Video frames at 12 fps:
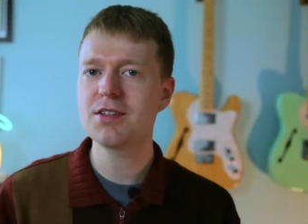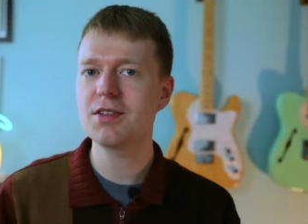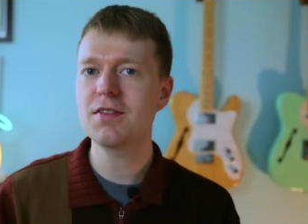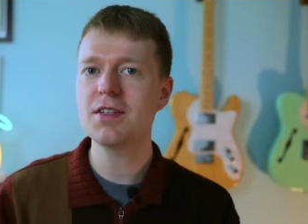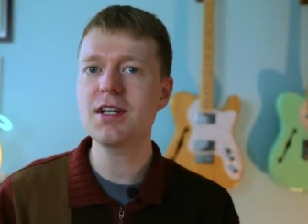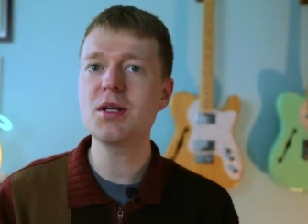so
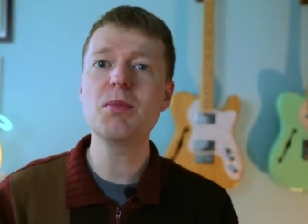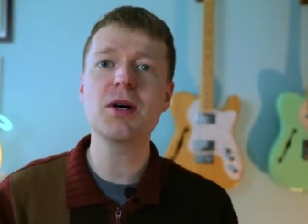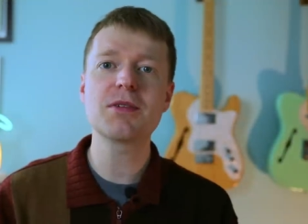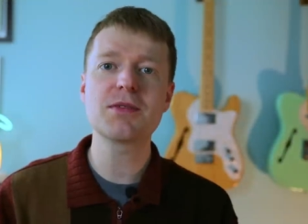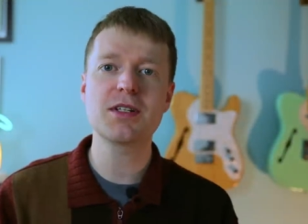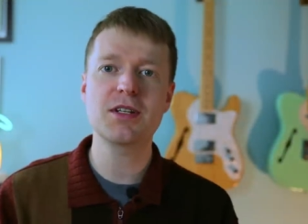if there's any
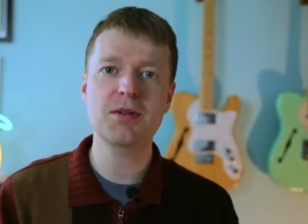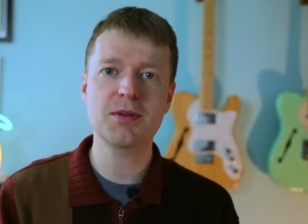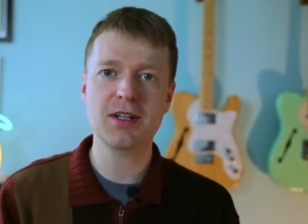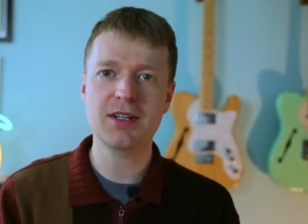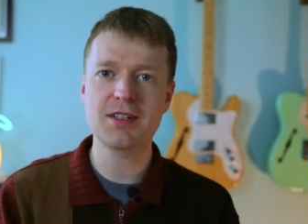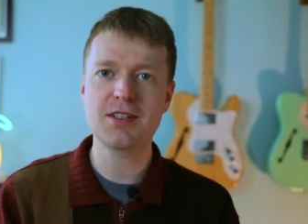models that you
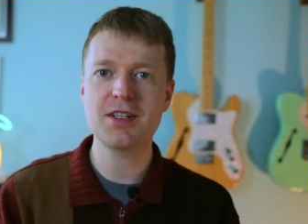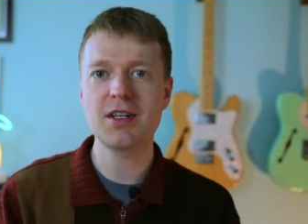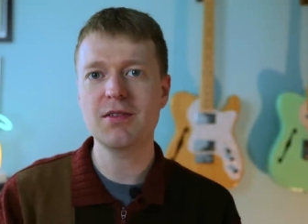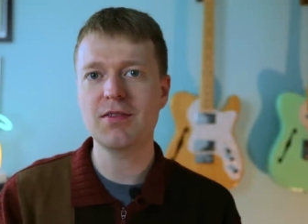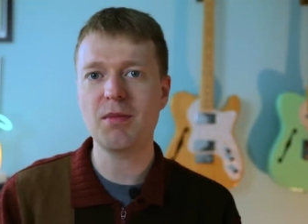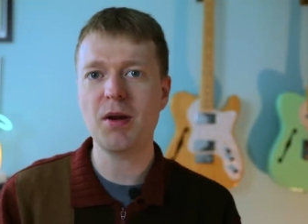would like to
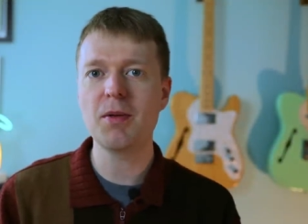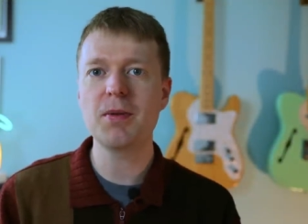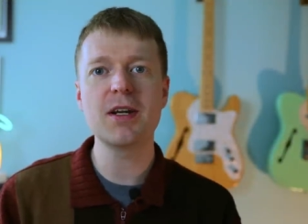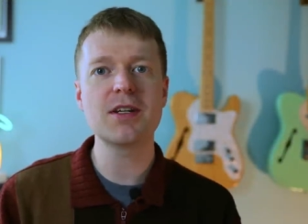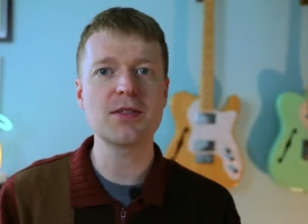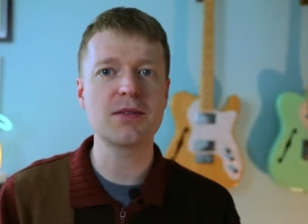see from
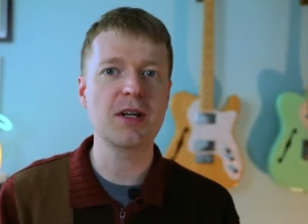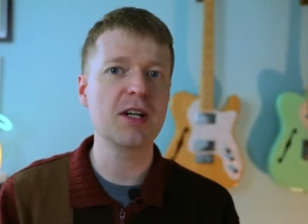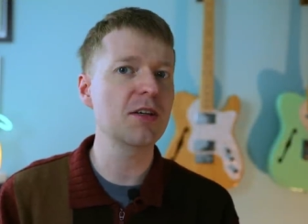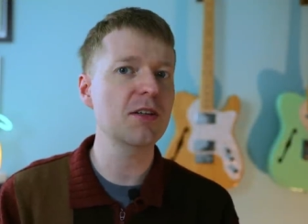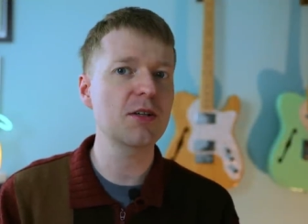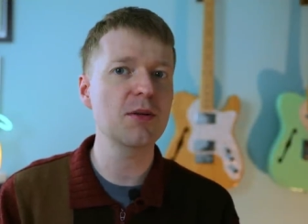Ibanez or any other